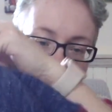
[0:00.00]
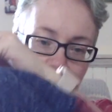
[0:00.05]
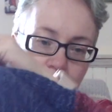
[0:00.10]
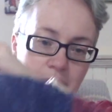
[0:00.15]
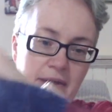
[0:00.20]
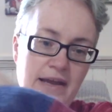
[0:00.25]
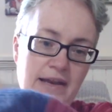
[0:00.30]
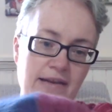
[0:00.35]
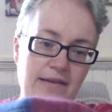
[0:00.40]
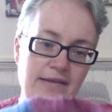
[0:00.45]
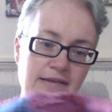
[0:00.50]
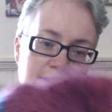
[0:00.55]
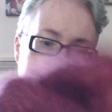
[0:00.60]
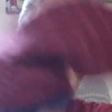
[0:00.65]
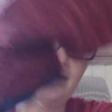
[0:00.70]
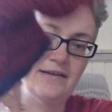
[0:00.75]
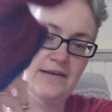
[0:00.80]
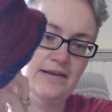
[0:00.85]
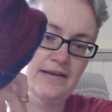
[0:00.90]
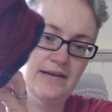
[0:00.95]
a
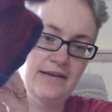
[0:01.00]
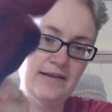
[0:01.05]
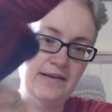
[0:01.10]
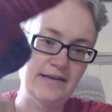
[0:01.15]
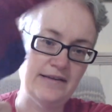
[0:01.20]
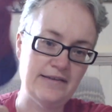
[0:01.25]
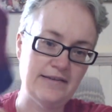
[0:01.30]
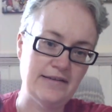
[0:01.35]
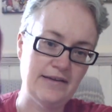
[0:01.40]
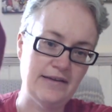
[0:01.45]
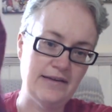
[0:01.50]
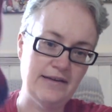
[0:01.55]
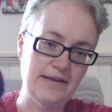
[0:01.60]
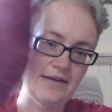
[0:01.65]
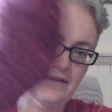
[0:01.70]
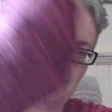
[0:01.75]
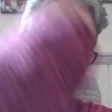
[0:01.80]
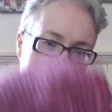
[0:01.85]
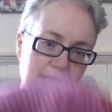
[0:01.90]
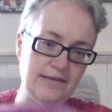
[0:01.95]
men's
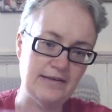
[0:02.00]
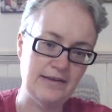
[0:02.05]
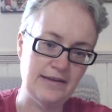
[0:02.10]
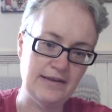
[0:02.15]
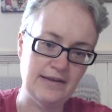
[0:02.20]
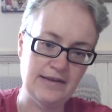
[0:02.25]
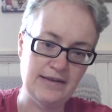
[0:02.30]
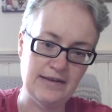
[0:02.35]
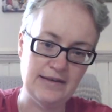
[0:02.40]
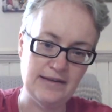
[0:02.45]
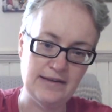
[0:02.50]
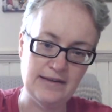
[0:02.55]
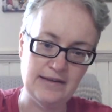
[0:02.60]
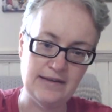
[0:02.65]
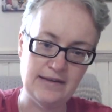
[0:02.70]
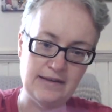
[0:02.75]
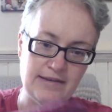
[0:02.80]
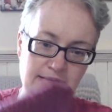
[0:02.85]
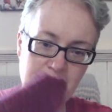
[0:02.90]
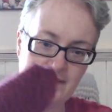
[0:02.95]
size.
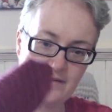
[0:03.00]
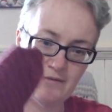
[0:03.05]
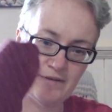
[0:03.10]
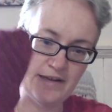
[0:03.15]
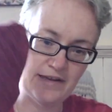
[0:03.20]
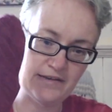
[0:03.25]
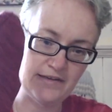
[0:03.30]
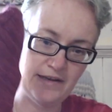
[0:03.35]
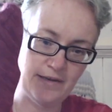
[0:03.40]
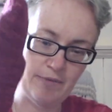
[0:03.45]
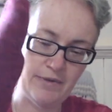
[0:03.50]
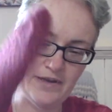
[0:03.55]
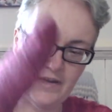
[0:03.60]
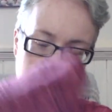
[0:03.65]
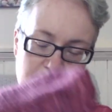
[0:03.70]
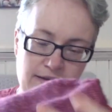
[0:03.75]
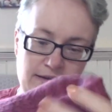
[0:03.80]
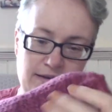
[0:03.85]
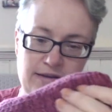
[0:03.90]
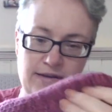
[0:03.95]
So this will actually
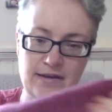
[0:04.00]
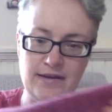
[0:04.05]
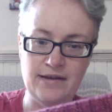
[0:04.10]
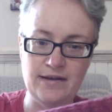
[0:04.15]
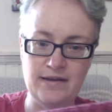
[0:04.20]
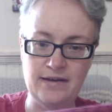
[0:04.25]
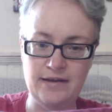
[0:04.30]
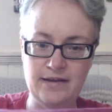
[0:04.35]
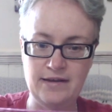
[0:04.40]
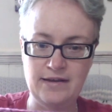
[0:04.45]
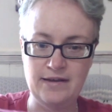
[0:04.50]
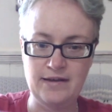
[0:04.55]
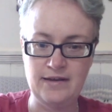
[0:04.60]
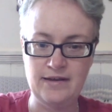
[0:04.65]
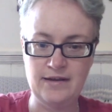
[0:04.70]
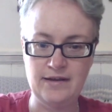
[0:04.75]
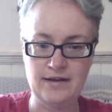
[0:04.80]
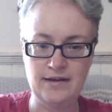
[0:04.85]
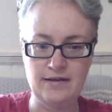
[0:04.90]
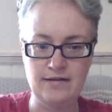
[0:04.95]
be
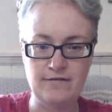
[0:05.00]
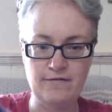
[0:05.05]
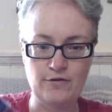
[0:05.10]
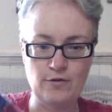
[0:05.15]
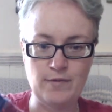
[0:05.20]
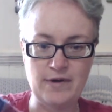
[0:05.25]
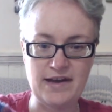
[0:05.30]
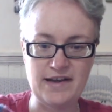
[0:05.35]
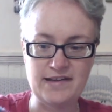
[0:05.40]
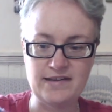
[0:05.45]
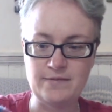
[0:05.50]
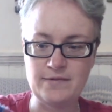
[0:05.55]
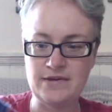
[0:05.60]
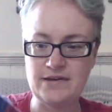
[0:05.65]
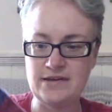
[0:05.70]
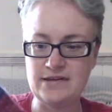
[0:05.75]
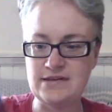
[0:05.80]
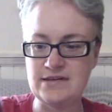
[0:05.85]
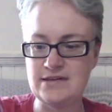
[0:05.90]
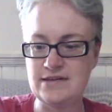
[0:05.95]
for my
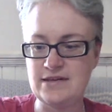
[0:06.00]
husband.